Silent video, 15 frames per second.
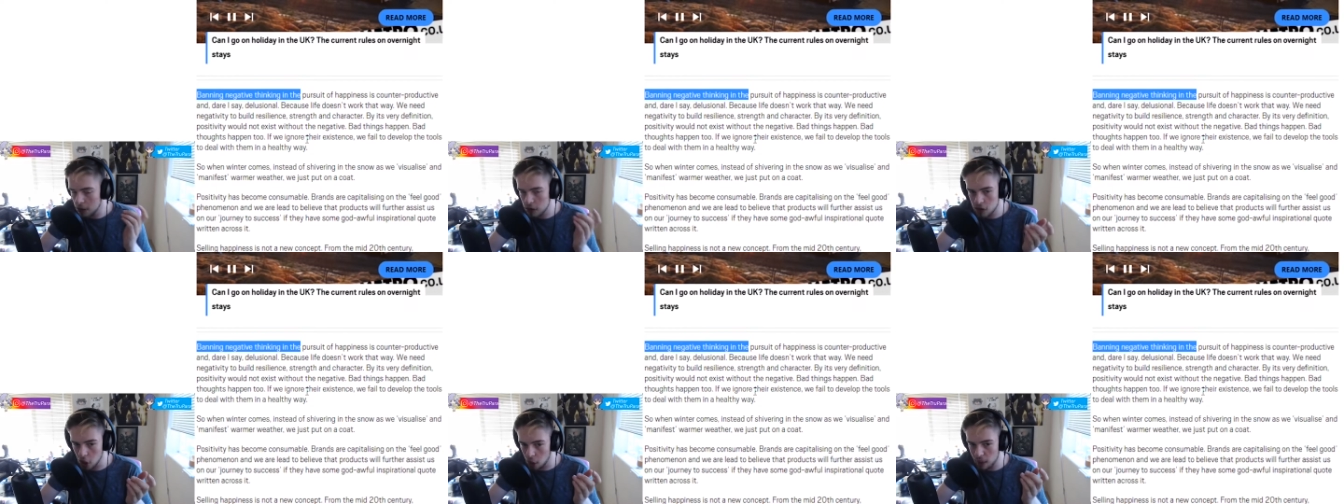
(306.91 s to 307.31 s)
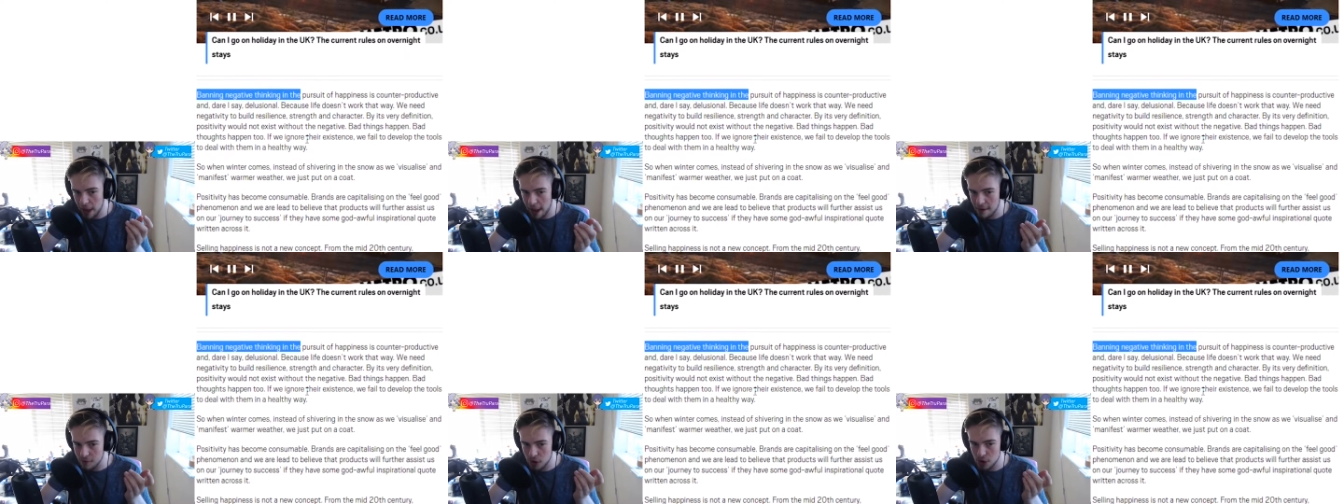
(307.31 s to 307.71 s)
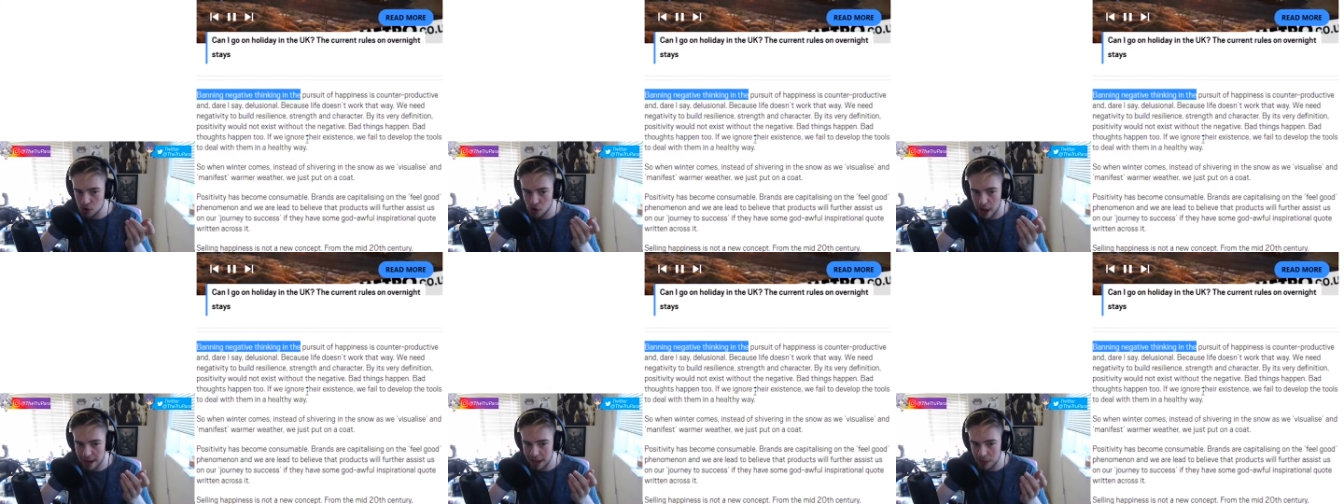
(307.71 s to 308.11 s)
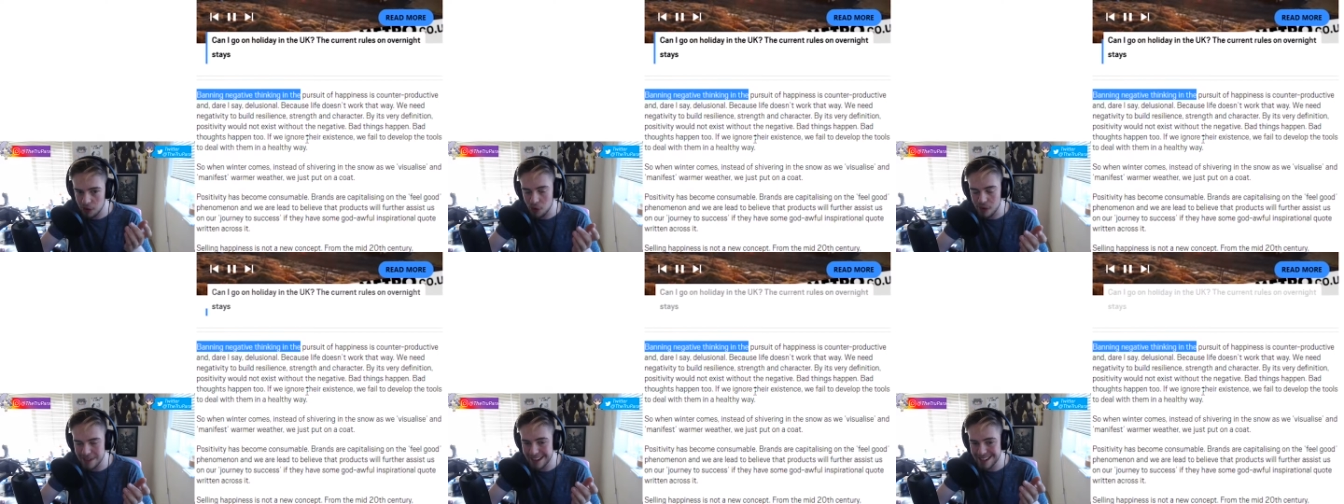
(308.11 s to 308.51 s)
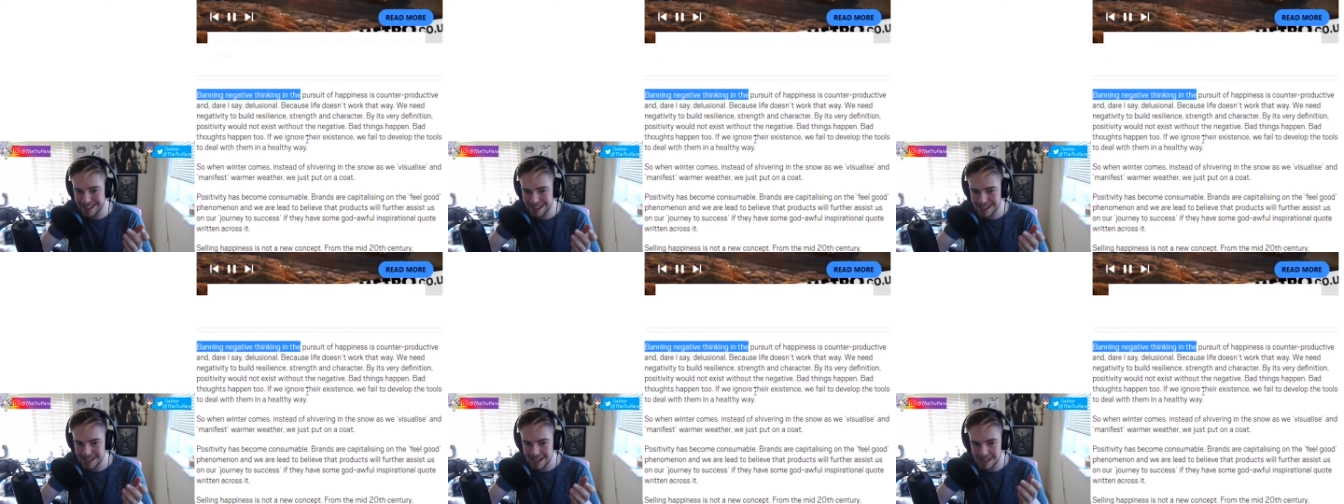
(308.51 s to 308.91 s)
Don't ever try to ignore the
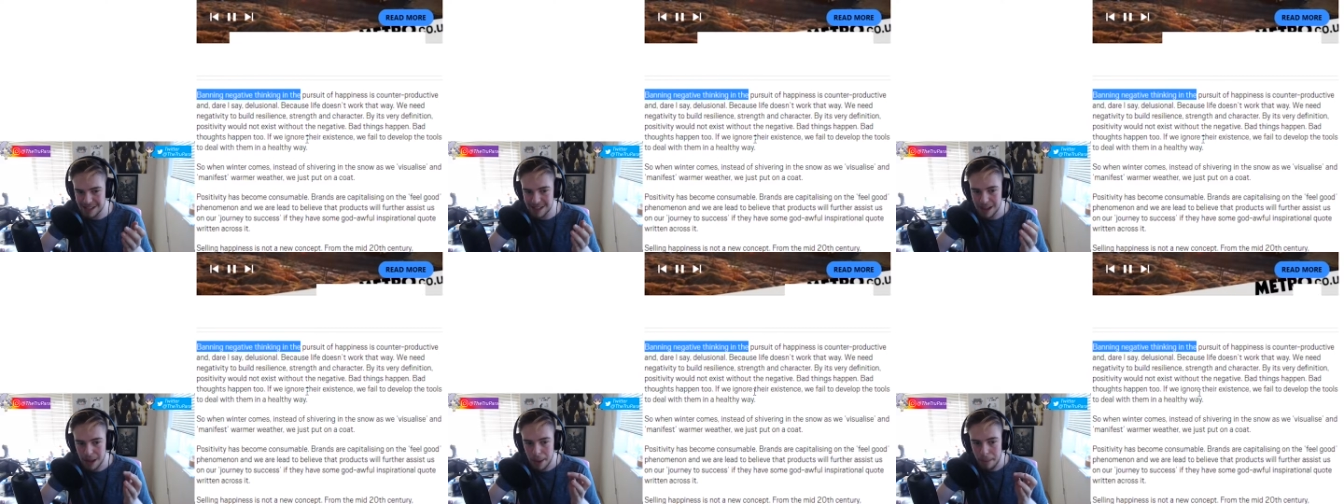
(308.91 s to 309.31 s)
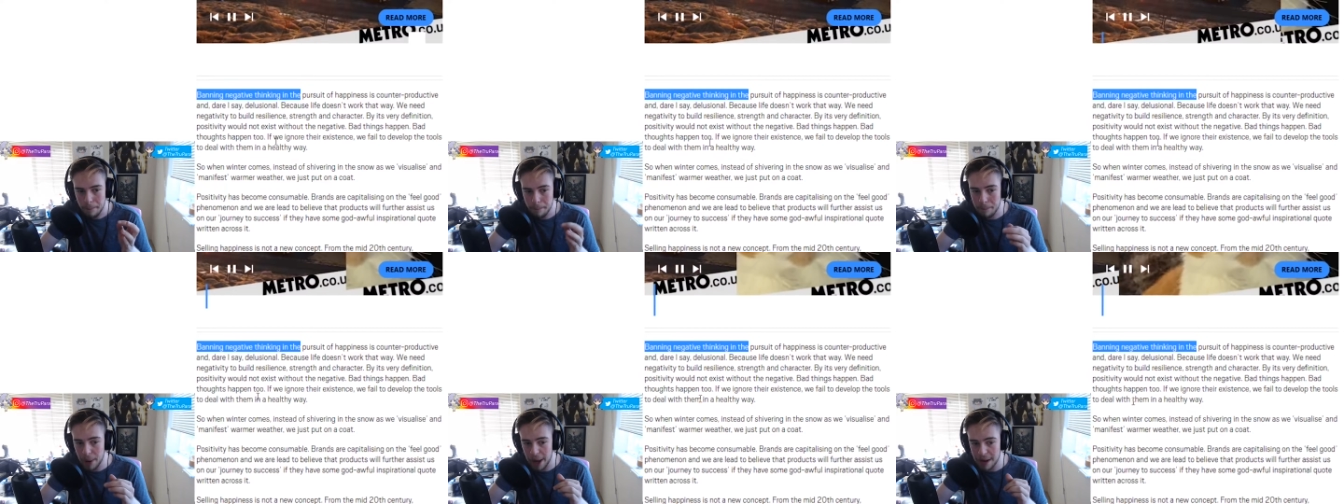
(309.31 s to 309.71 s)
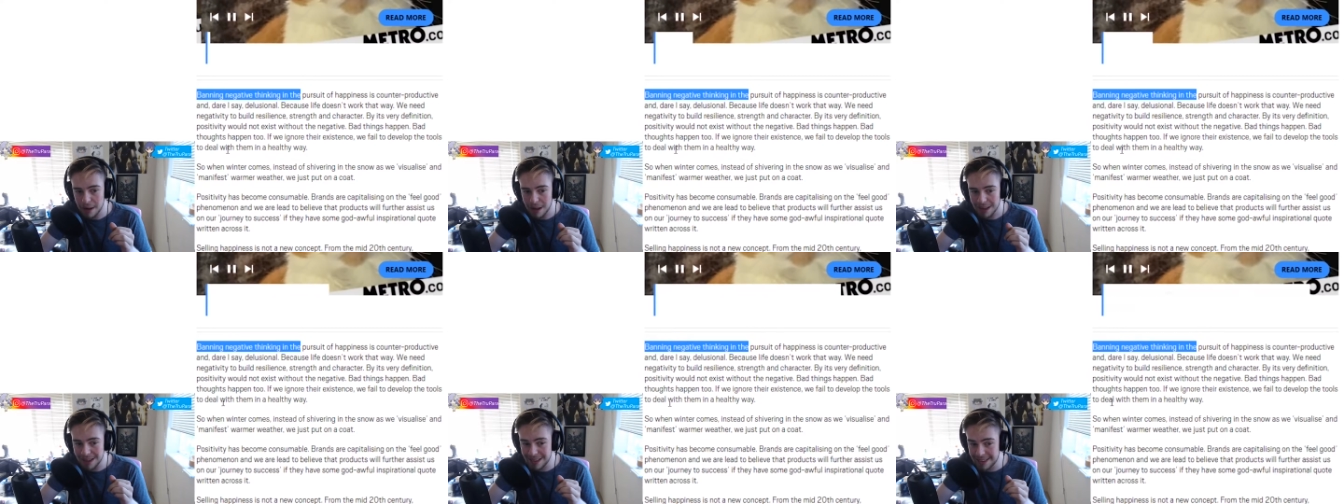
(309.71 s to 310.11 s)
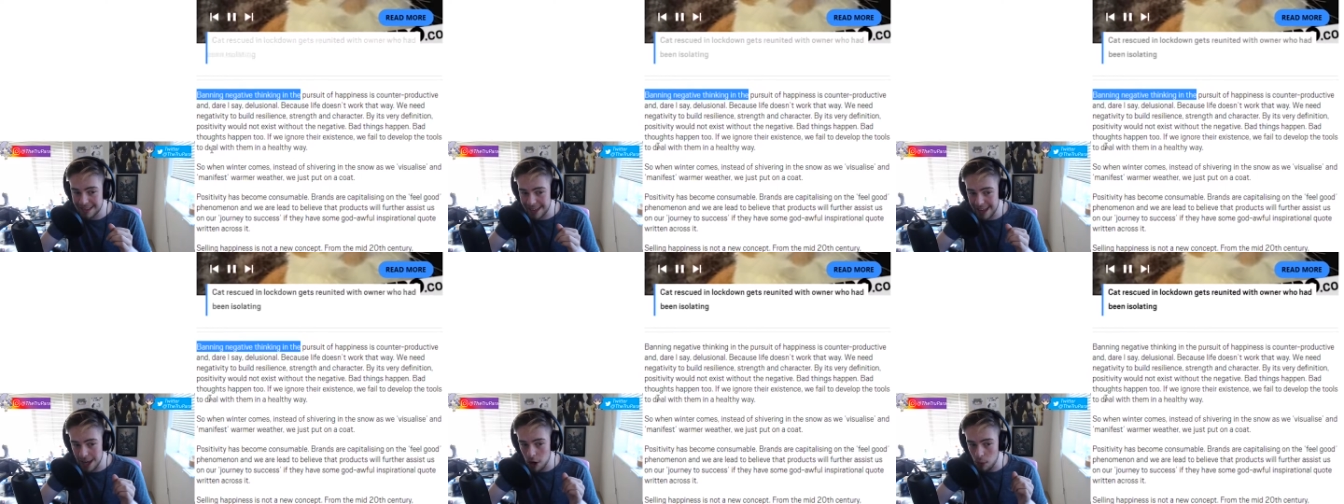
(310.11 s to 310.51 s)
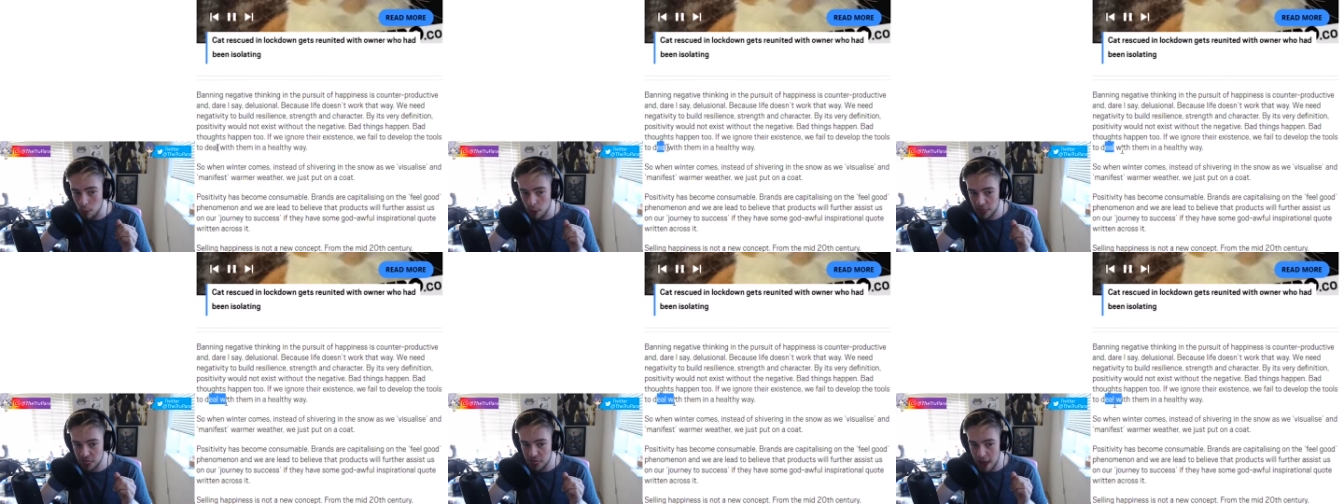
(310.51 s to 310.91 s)
existence, but deal
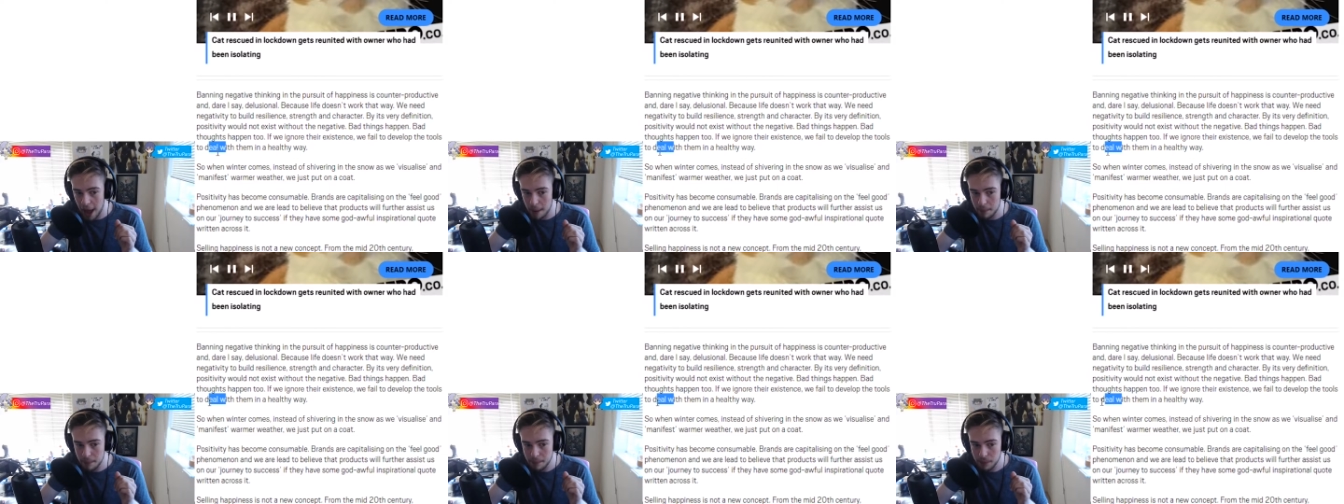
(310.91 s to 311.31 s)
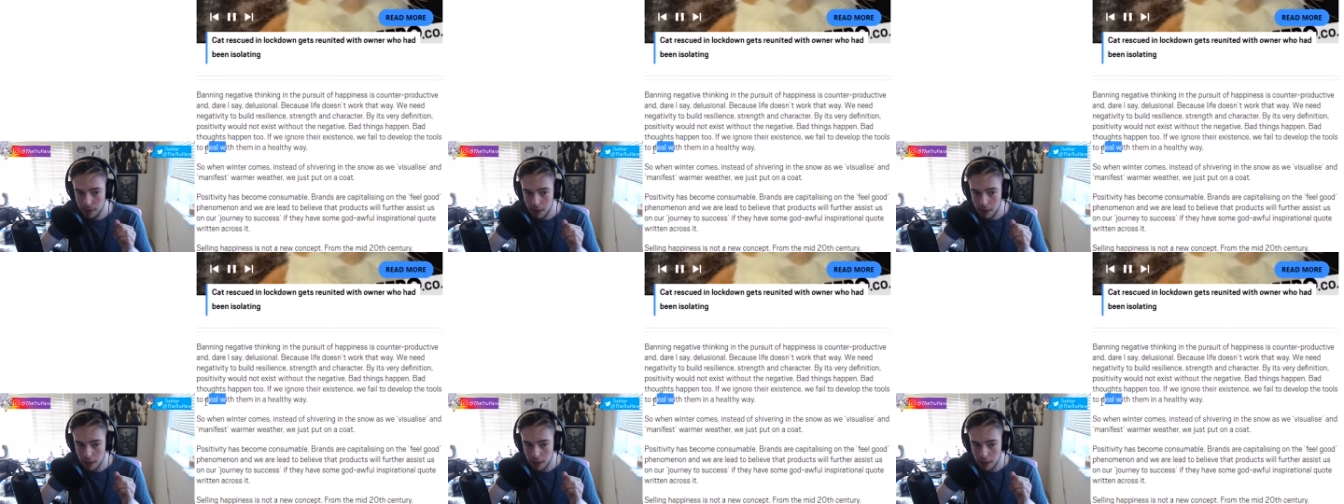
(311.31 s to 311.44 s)
with them